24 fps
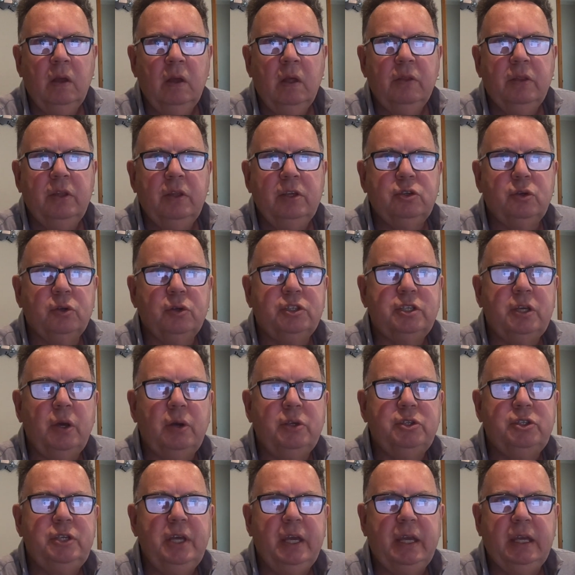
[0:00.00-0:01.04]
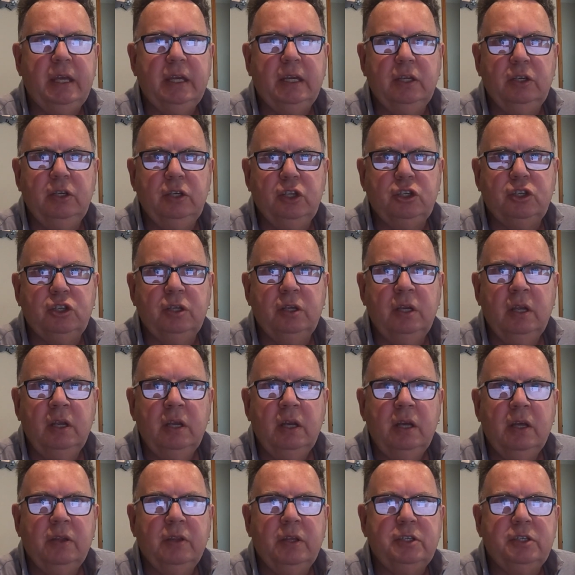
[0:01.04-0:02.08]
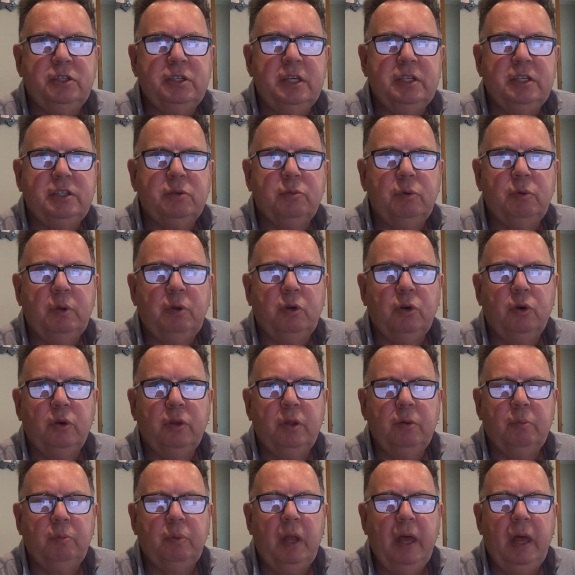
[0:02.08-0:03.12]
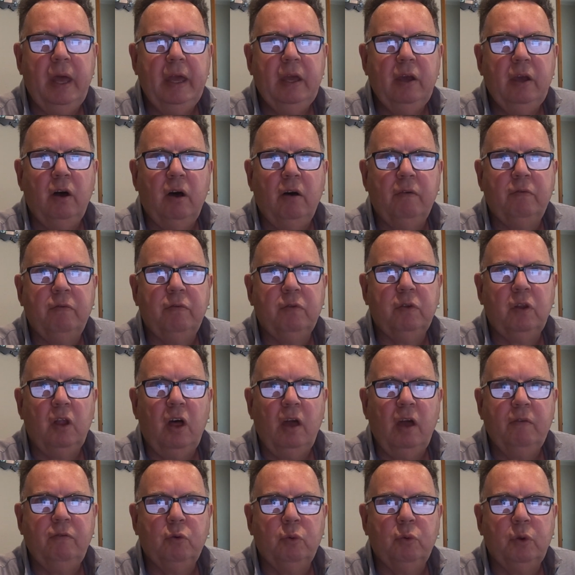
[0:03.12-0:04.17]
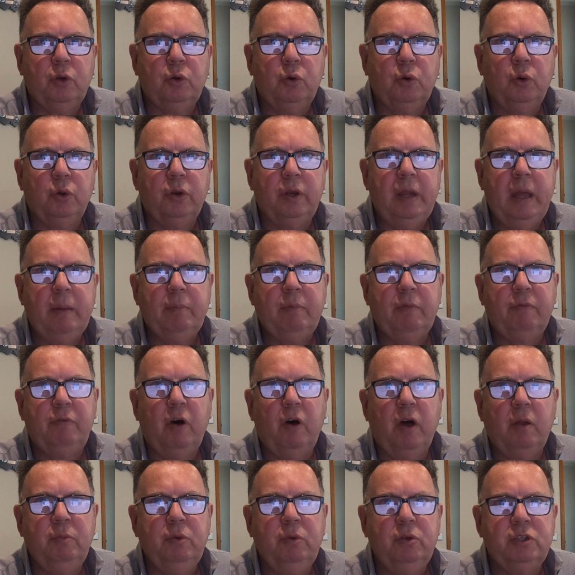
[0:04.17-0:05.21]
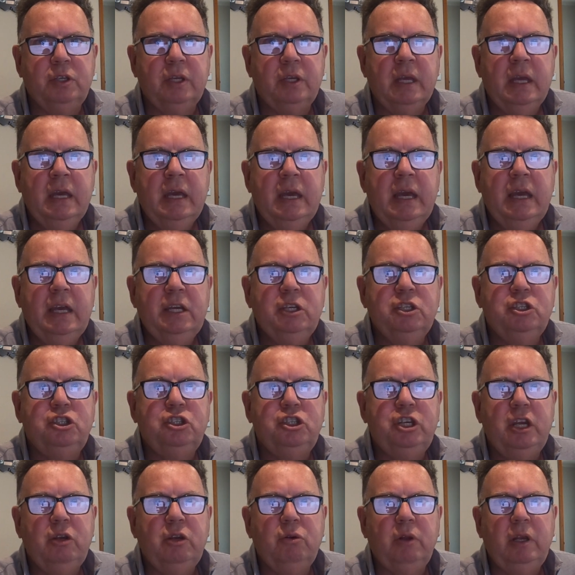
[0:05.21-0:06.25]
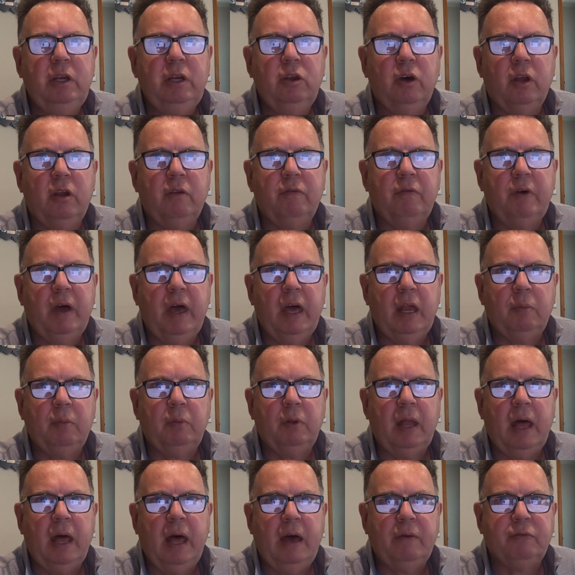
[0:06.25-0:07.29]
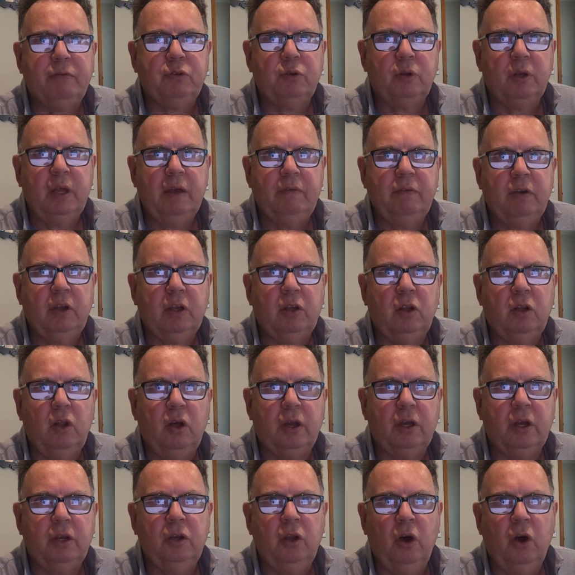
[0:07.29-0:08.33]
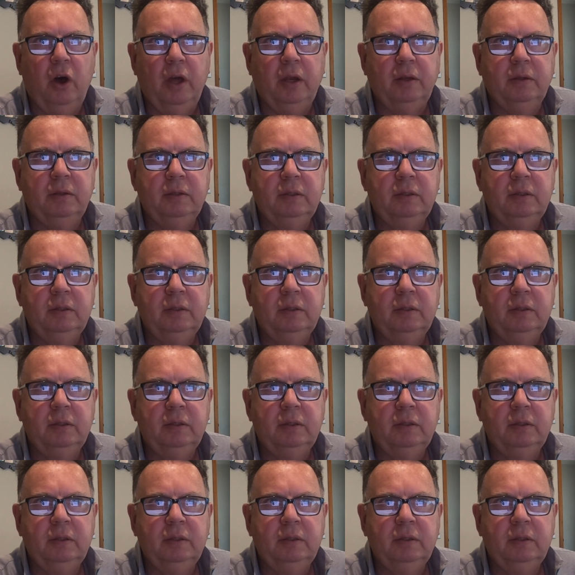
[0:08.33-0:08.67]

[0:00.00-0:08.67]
There's also a second condition that says the playing of live or recorded amplified music is generally not available after 11 o'clock at night.